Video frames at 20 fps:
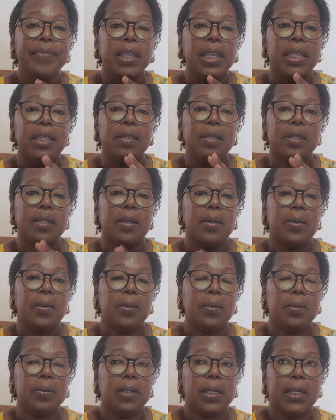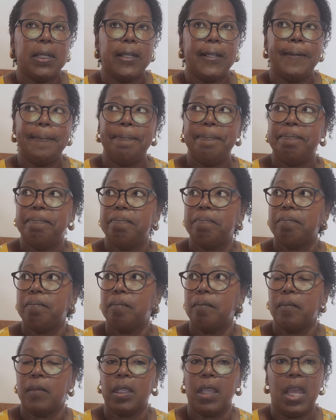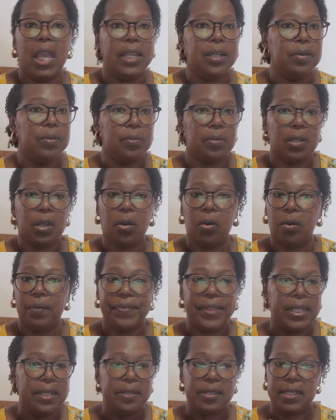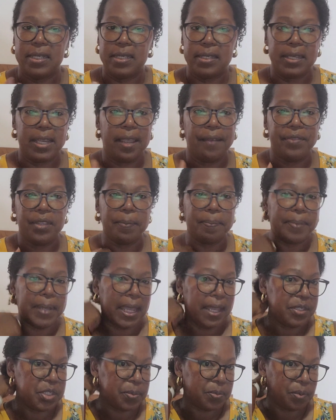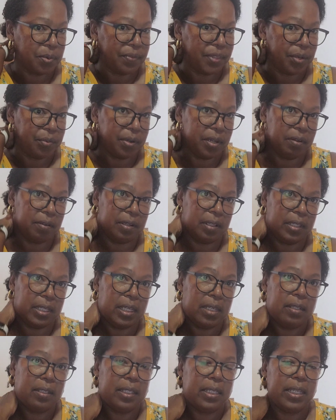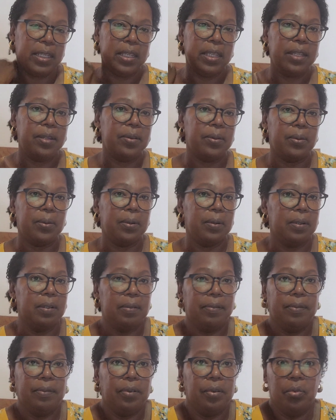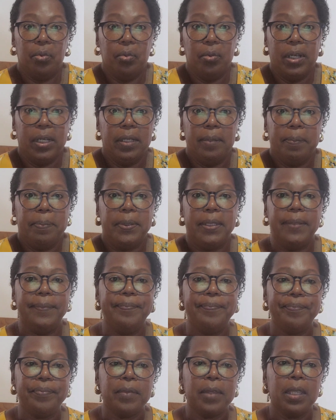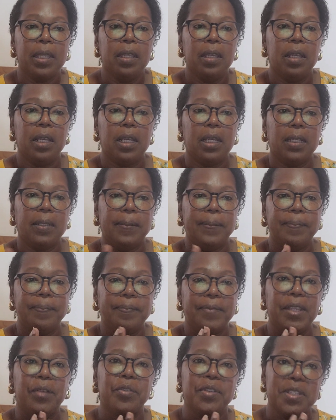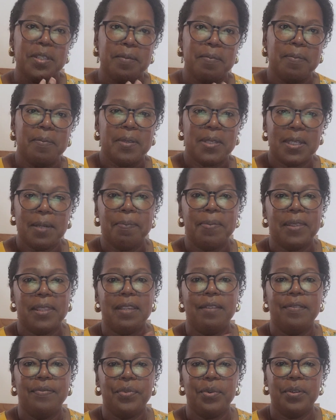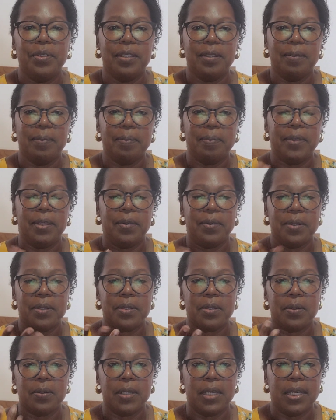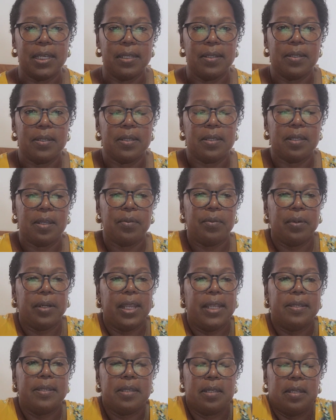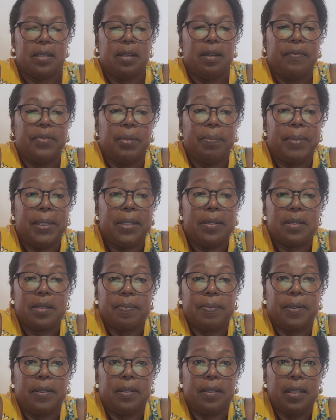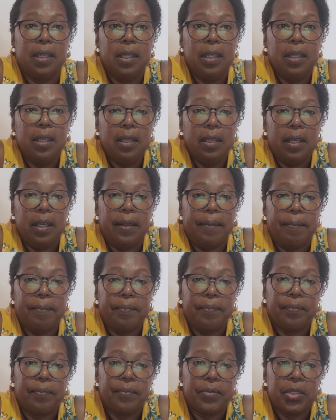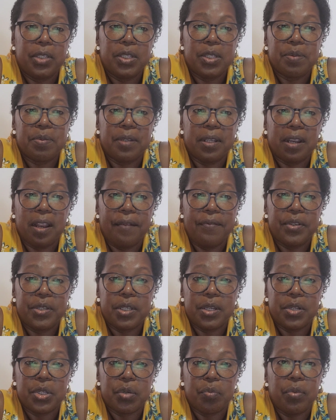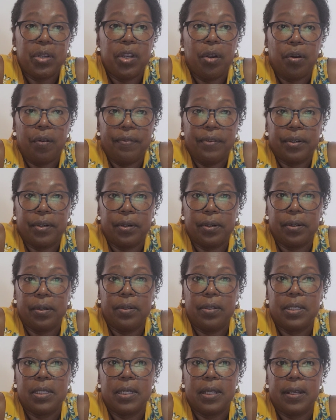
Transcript: And so I don't know if they didn't have their passport, if they were here illegally or what, but there was some sympathy for those two guys that were asked to get off the bus. But just from the conversation we overheard,